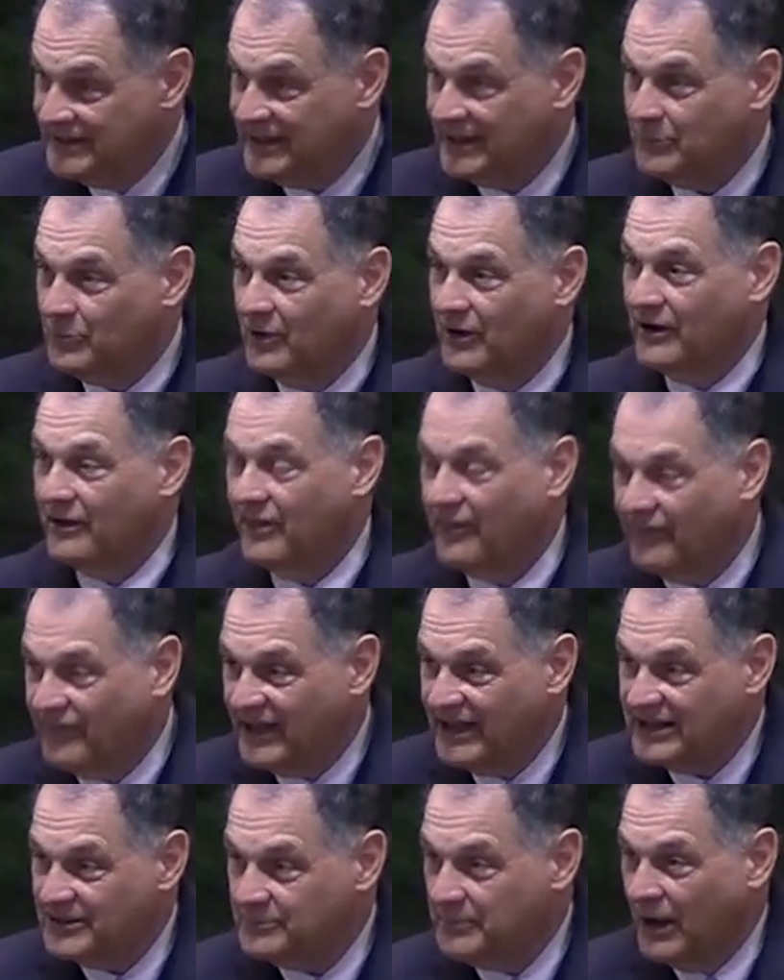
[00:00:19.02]
And one of the
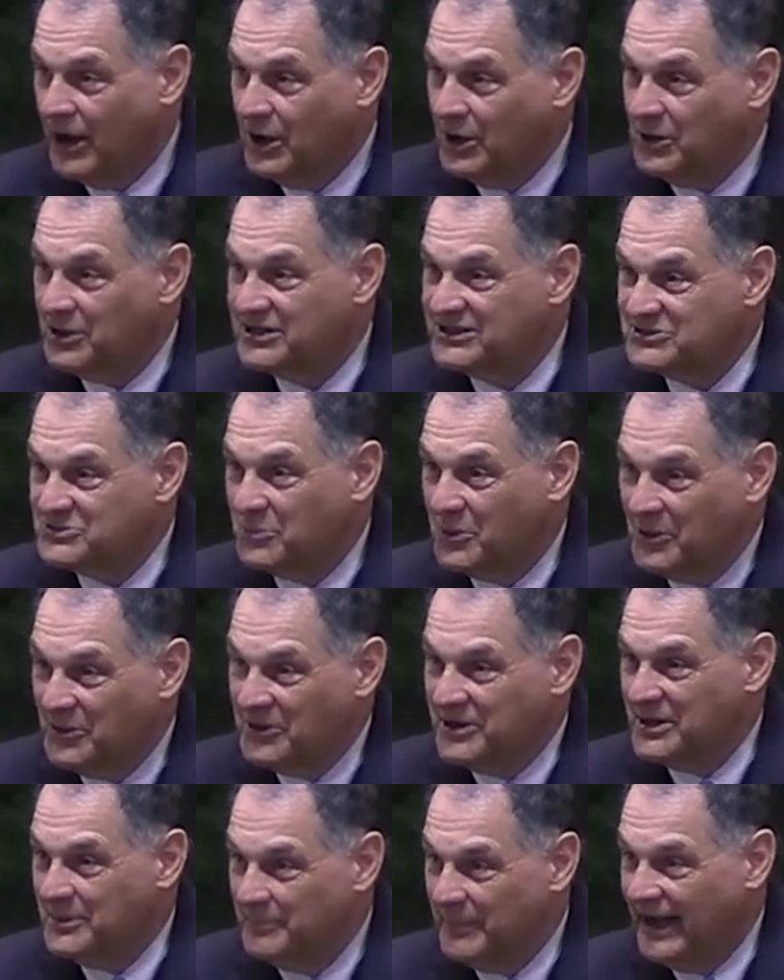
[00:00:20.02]
things Paul is
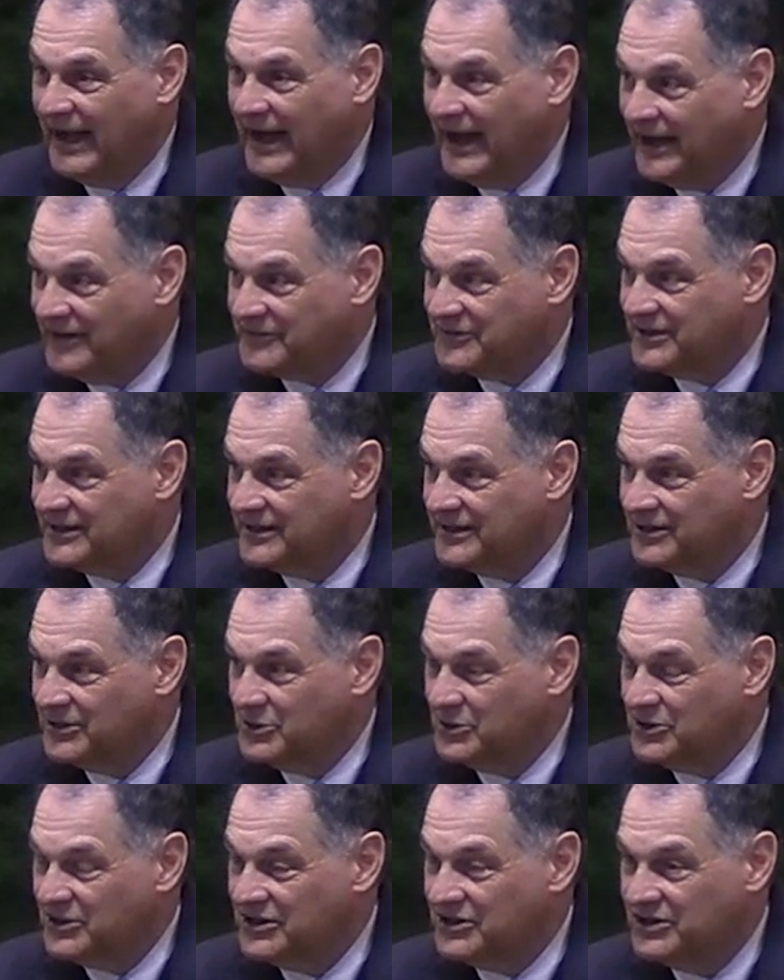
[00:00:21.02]
worried about,
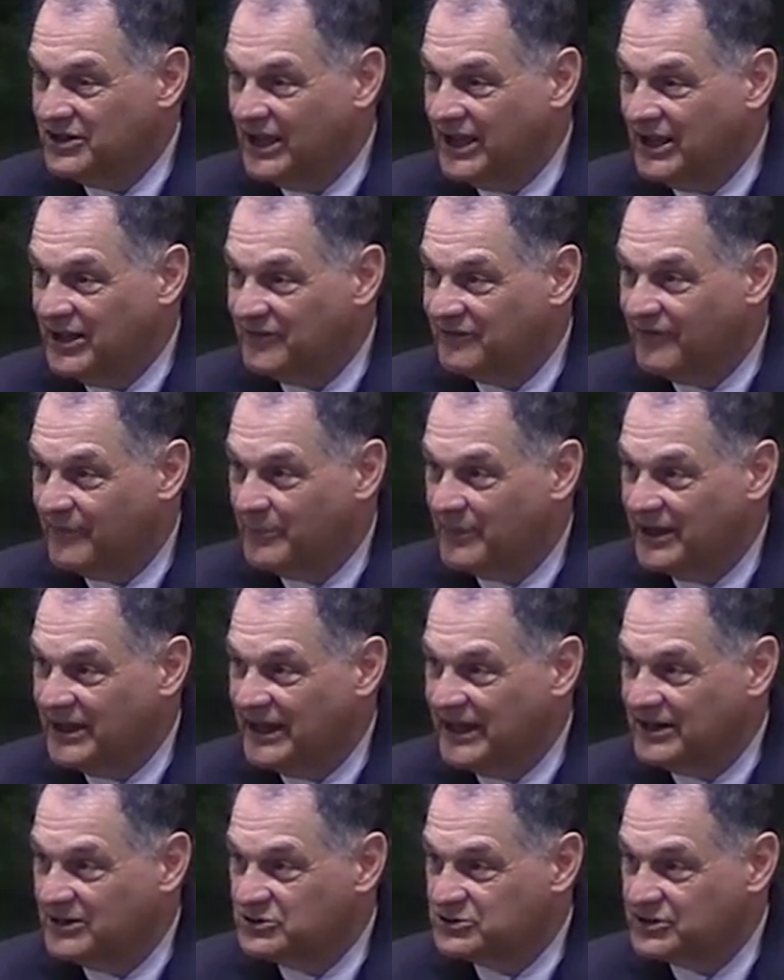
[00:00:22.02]
you can tell from the
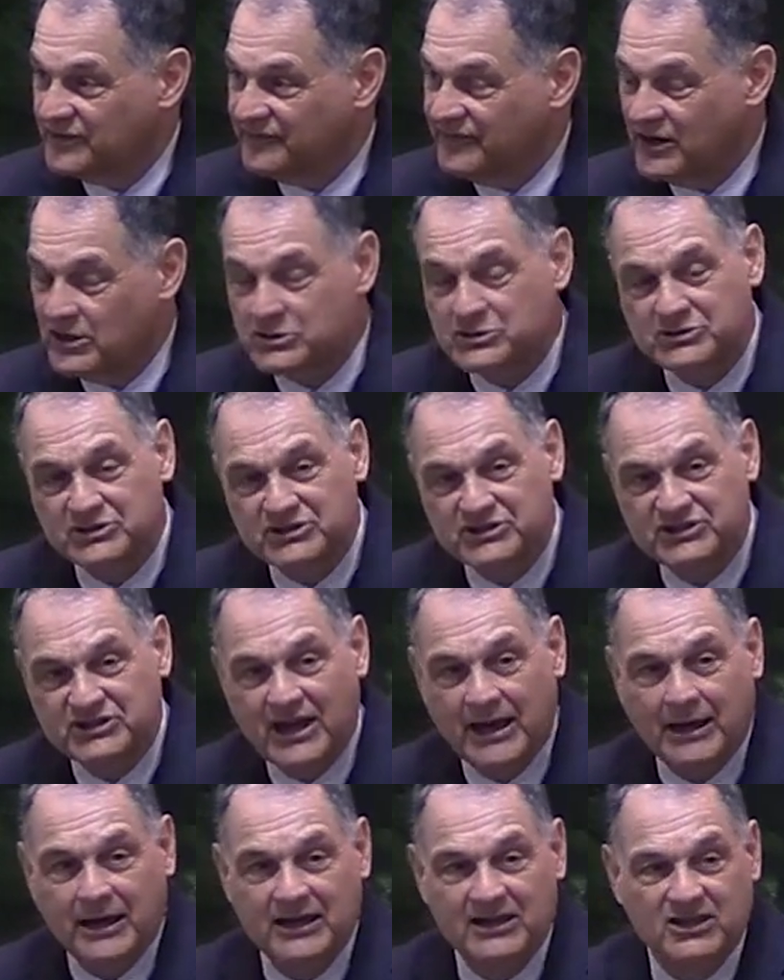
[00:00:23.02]
letters of 1st and
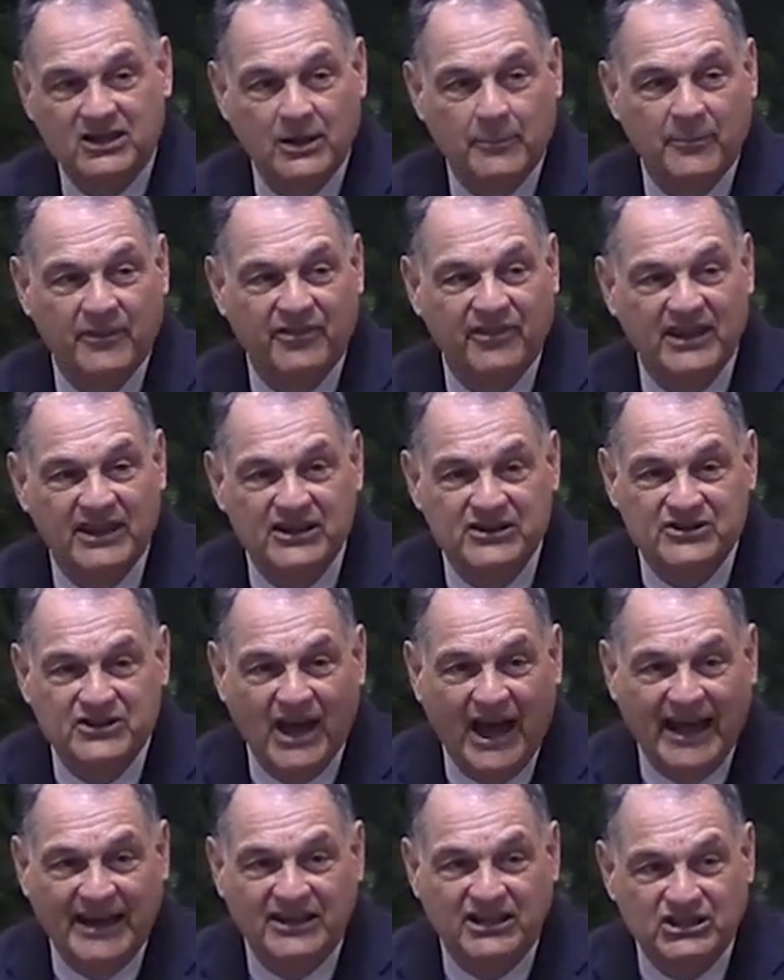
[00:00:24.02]
2nd Timothy and
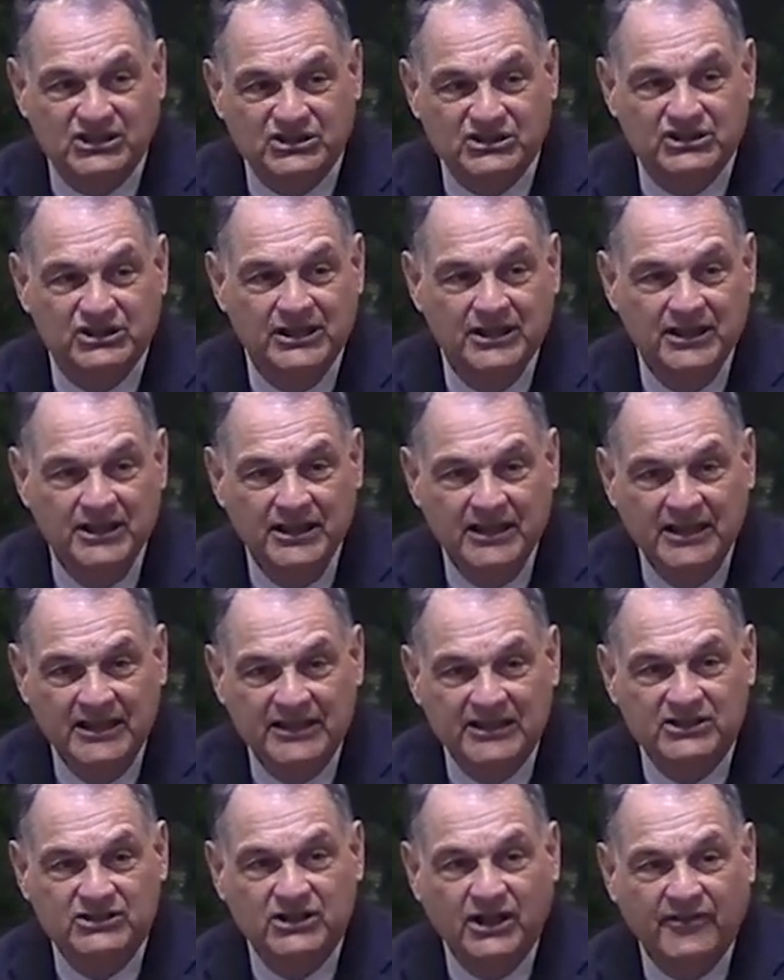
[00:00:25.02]
Titus,
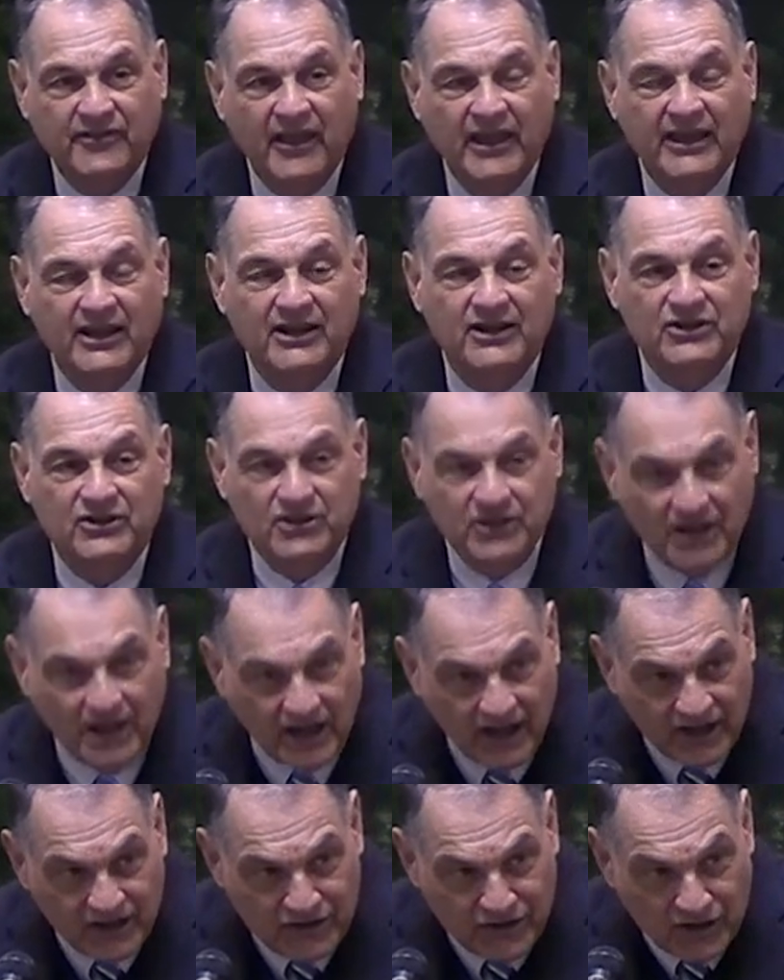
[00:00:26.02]
is that they
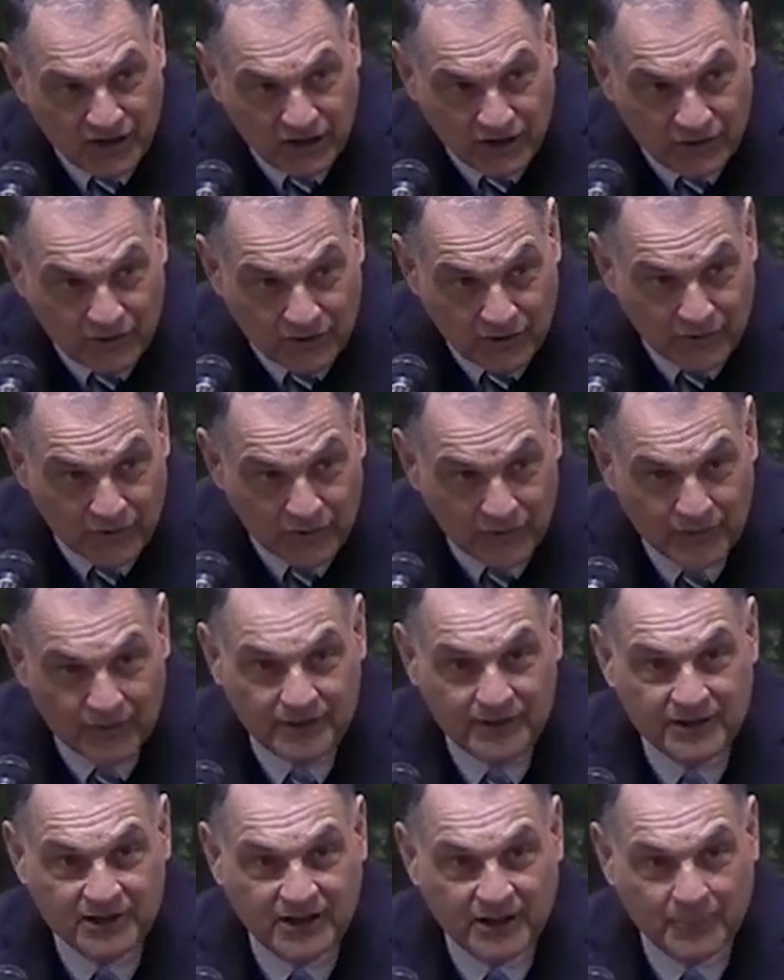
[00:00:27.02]
continue
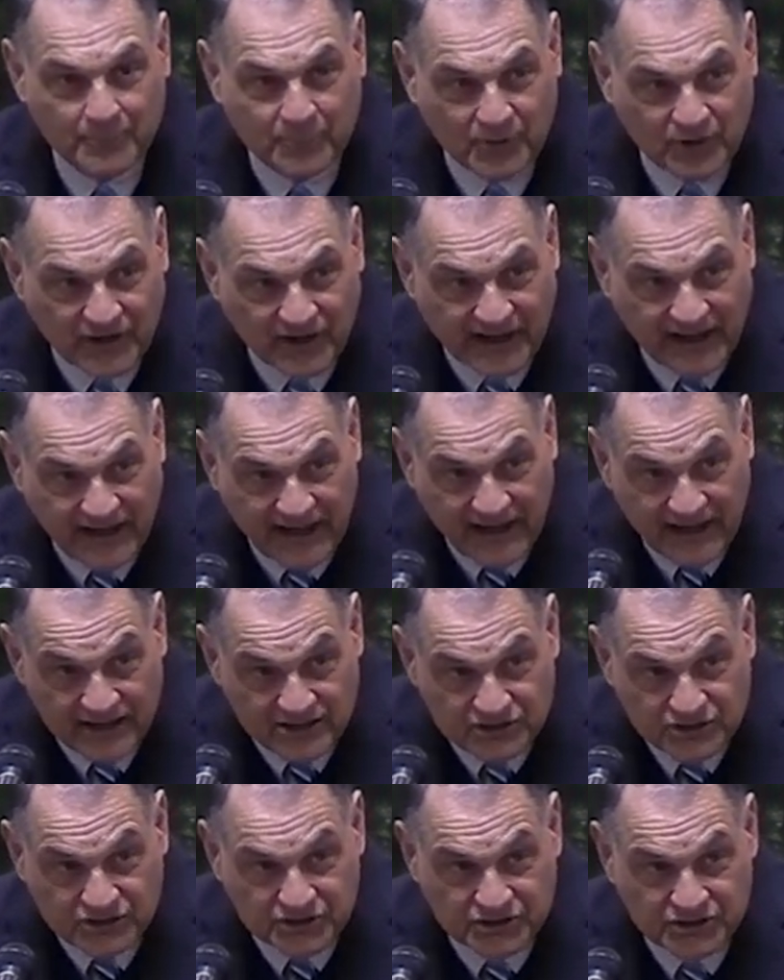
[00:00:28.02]
to
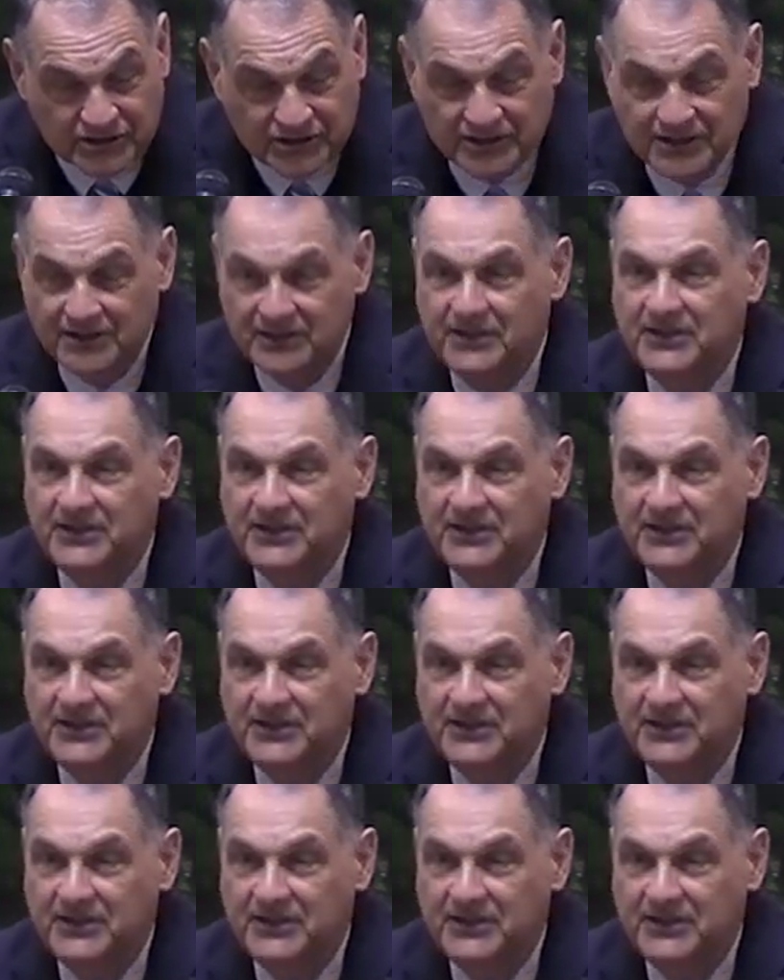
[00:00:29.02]
preach